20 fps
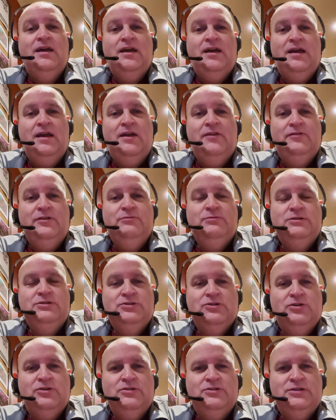Everyone's
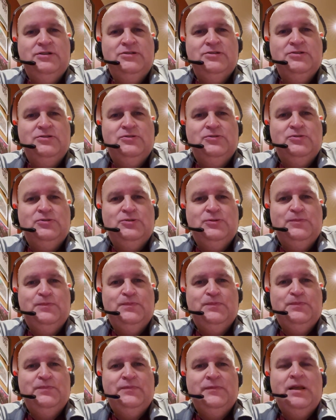got a Discord.
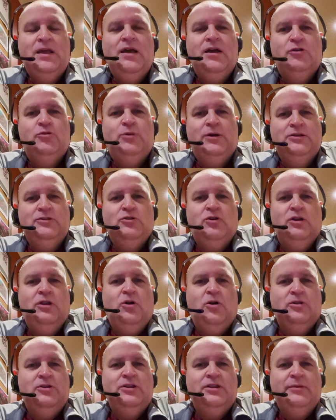Quite a
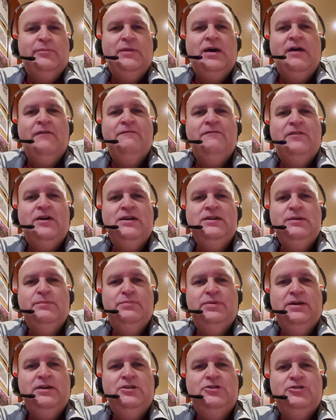lot of them are via
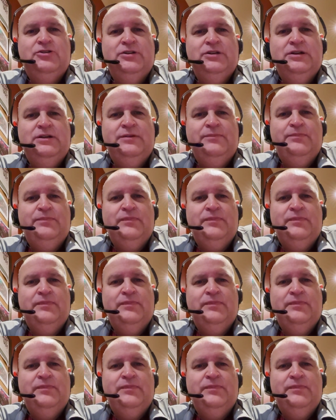Patreon.